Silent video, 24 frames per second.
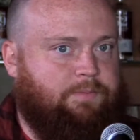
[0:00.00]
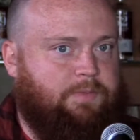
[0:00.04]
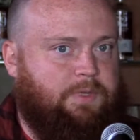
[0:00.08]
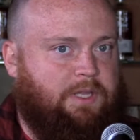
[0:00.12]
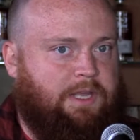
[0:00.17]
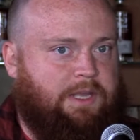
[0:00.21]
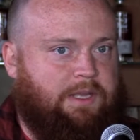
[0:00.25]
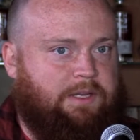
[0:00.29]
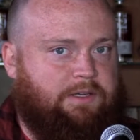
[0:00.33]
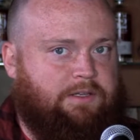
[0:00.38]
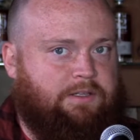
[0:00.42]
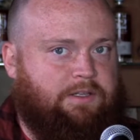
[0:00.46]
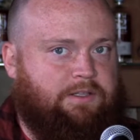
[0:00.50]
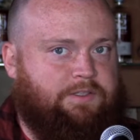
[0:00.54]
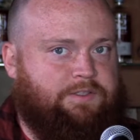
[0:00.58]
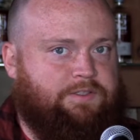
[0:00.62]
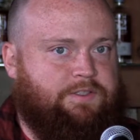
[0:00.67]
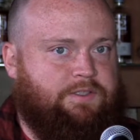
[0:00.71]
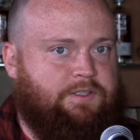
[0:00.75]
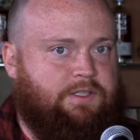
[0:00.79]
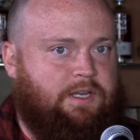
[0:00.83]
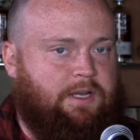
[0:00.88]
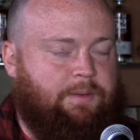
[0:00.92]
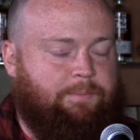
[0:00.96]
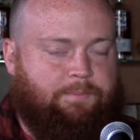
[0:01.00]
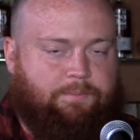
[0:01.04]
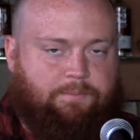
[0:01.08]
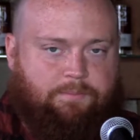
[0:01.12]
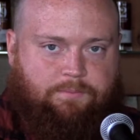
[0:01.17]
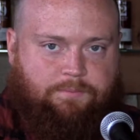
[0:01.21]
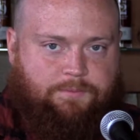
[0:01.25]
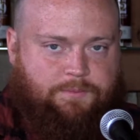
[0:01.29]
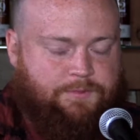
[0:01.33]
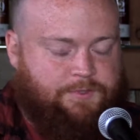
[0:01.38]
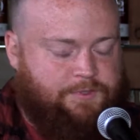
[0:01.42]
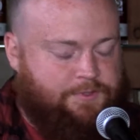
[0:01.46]
And I'm
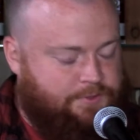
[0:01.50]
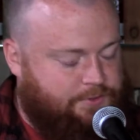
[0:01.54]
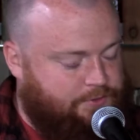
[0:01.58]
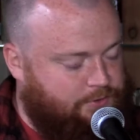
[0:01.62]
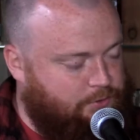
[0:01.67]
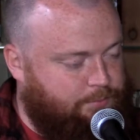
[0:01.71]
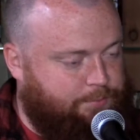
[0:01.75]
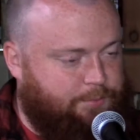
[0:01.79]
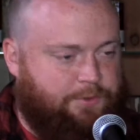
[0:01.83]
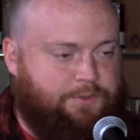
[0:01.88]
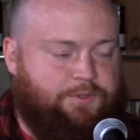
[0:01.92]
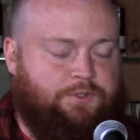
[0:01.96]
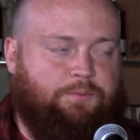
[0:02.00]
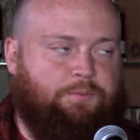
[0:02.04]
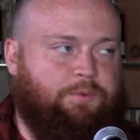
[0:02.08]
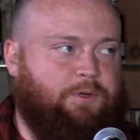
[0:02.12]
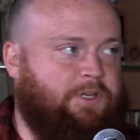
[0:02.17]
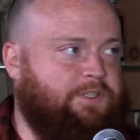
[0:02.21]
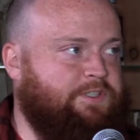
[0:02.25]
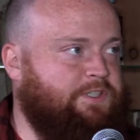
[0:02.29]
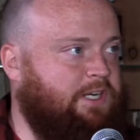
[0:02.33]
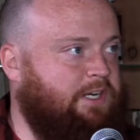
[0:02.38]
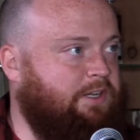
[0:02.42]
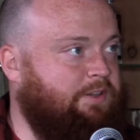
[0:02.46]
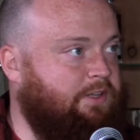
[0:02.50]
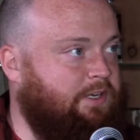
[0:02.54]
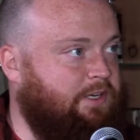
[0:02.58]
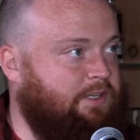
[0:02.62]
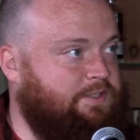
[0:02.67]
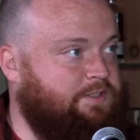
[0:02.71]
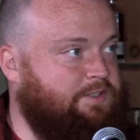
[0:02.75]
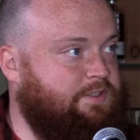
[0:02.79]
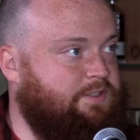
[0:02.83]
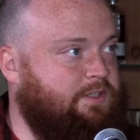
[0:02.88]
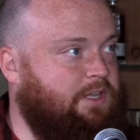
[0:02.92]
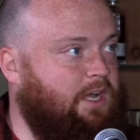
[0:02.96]
super, super excited that
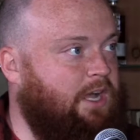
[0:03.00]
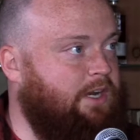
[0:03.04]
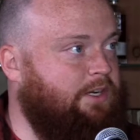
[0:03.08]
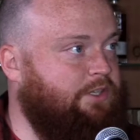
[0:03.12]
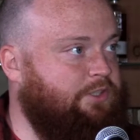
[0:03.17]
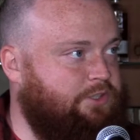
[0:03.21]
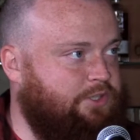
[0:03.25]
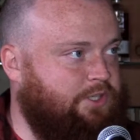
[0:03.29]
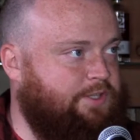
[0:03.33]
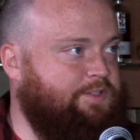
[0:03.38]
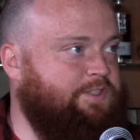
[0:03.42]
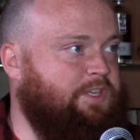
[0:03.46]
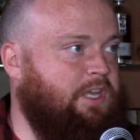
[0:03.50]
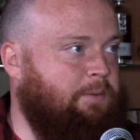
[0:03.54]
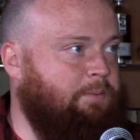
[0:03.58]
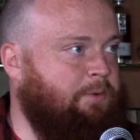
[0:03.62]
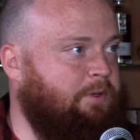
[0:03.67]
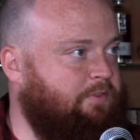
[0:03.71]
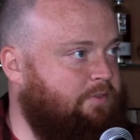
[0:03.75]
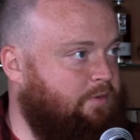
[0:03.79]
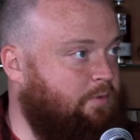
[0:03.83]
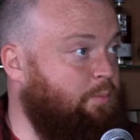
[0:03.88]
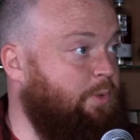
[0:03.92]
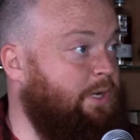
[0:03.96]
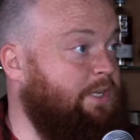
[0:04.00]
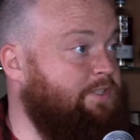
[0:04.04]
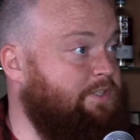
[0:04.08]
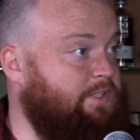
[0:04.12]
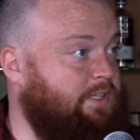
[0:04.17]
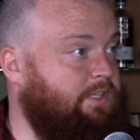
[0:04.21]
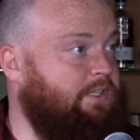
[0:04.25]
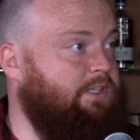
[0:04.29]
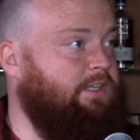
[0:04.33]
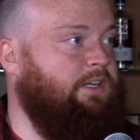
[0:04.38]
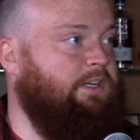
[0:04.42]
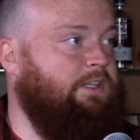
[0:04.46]
it's not just coming from
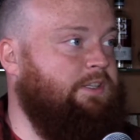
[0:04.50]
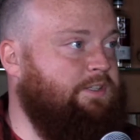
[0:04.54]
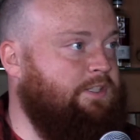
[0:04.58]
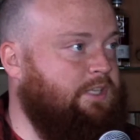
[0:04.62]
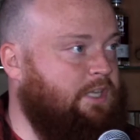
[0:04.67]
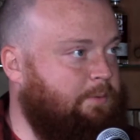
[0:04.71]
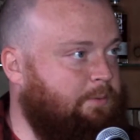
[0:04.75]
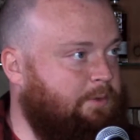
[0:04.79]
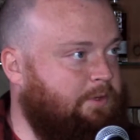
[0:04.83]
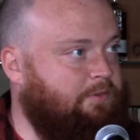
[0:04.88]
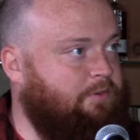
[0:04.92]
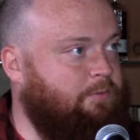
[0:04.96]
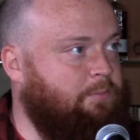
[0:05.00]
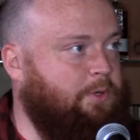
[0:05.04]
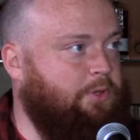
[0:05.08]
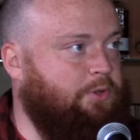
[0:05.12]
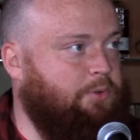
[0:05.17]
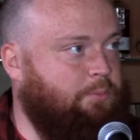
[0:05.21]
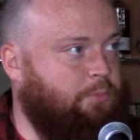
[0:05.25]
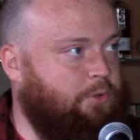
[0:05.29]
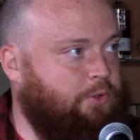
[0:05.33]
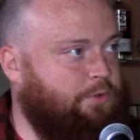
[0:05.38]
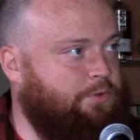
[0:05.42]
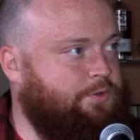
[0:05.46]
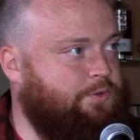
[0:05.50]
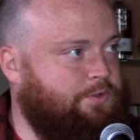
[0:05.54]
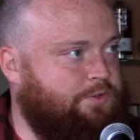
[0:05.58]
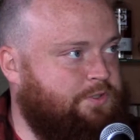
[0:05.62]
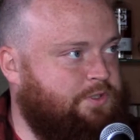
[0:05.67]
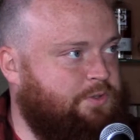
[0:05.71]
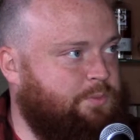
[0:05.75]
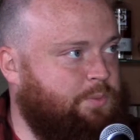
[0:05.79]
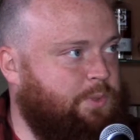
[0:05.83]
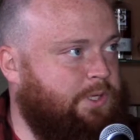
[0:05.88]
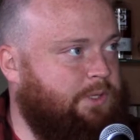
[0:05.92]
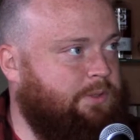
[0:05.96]
Westland. It is coming from other producers
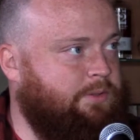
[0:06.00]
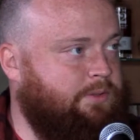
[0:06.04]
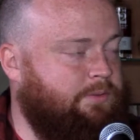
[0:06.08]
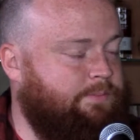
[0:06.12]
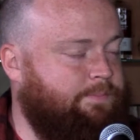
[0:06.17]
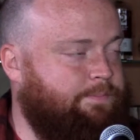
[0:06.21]
as well.